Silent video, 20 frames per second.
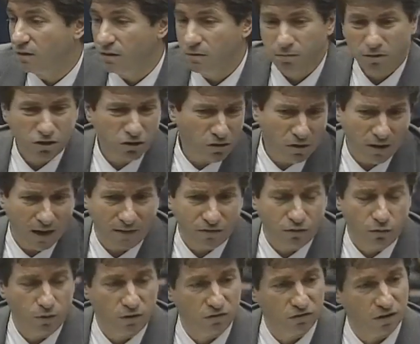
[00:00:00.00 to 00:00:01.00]
but you don't have
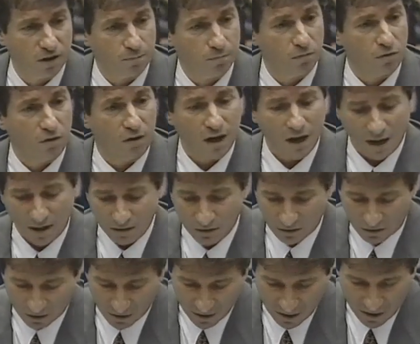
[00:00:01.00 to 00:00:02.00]
to accept
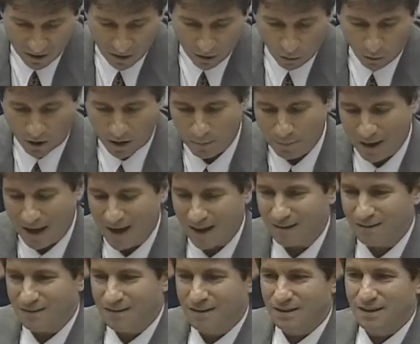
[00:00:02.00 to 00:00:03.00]
Mraz. What about
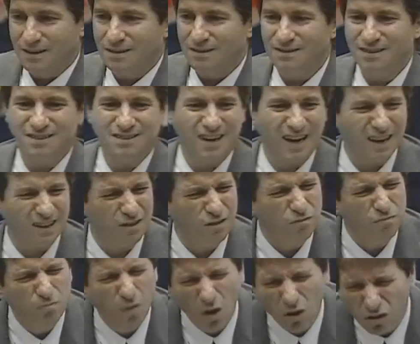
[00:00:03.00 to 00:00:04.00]
Detective
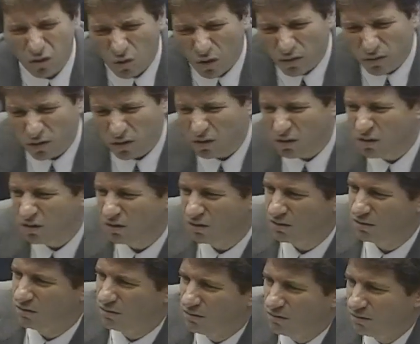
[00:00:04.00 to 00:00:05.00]
Muldorfer,
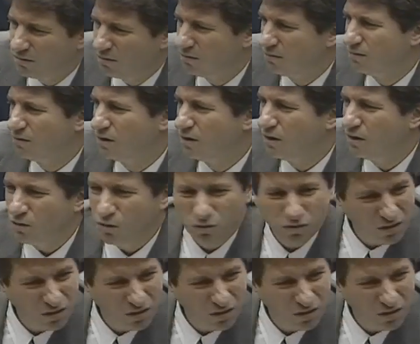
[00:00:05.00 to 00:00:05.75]
who's